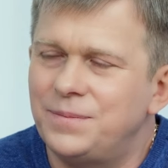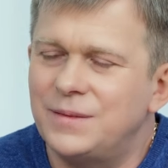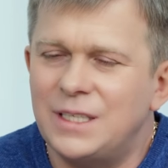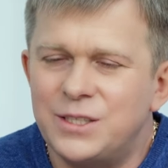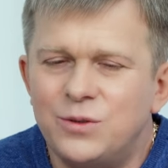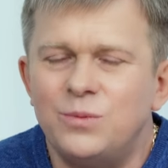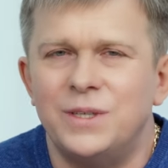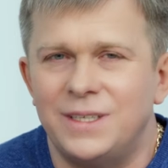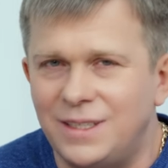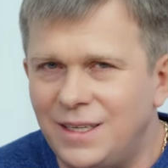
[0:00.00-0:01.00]
would be
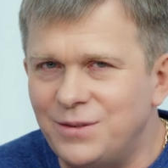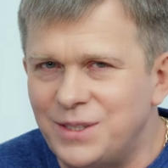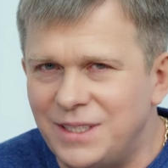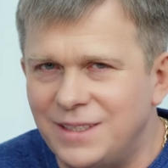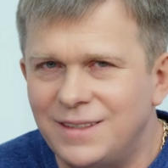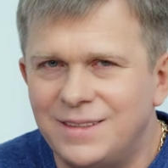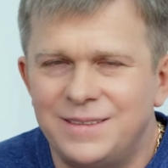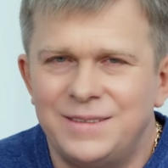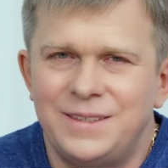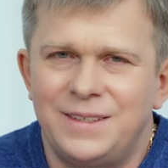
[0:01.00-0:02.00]
all over the
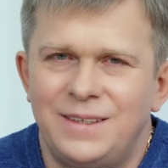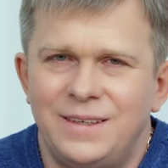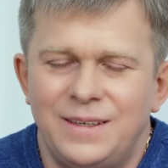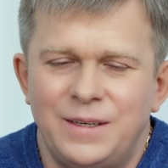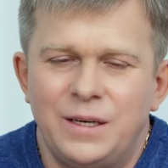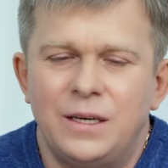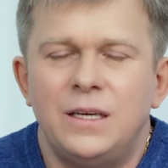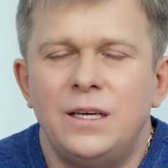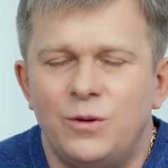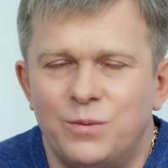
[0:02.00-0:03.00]
world, as well
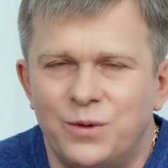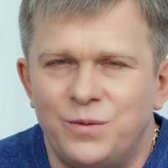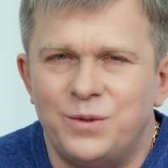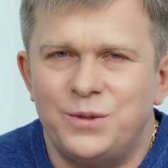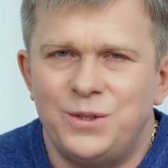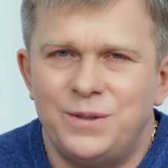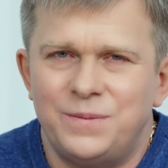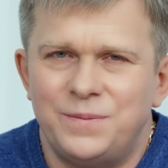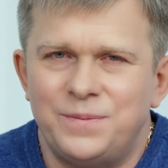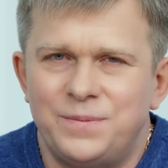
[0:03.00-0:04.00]
as God's
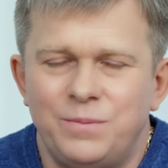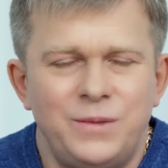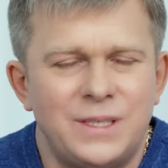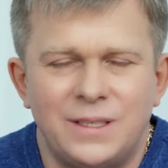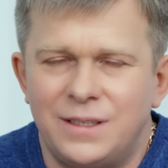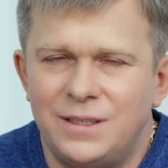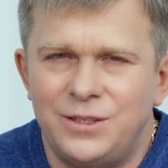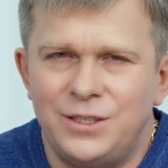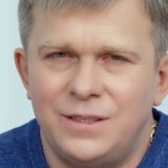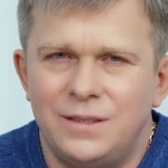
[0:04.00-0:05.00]
love for
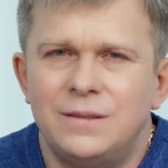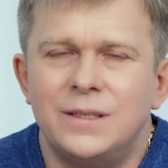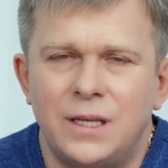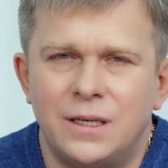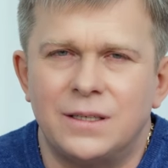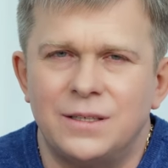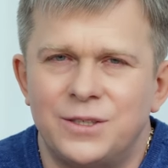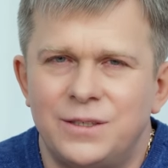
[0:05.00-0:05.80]
everyone without